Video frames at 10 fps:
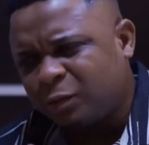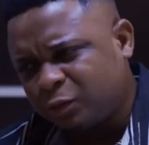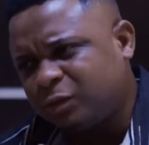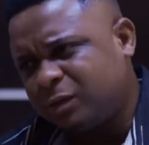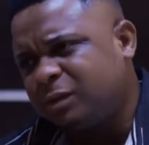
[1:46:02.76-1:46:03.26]

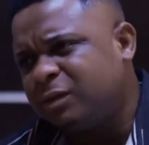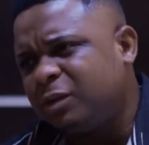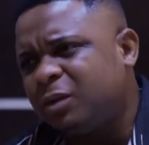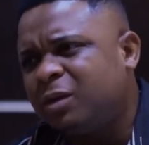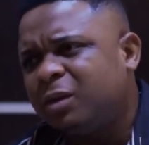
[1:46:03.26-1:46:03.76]
want to,
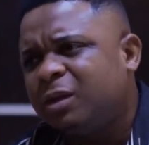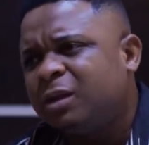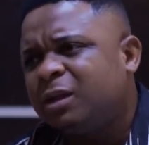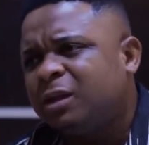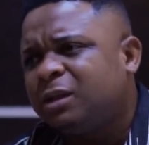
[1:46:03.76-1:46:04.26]
you know,
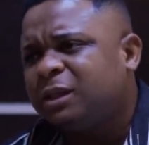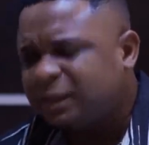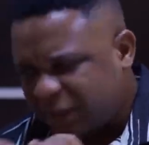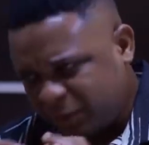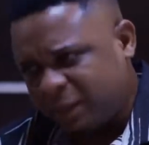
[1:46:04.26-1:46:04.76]

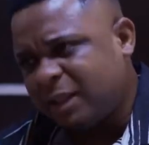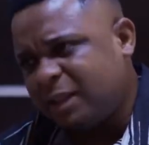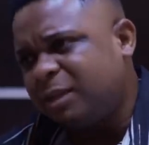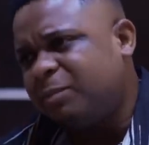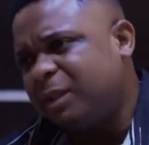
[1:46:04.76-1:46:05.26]
just give me the
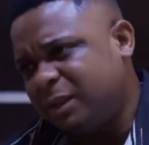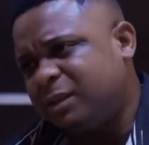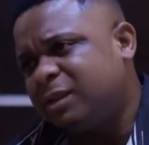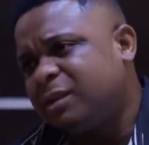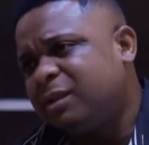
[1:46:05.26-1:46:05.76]
key,
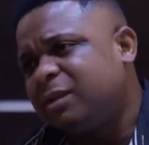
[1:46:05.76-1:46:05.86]
please.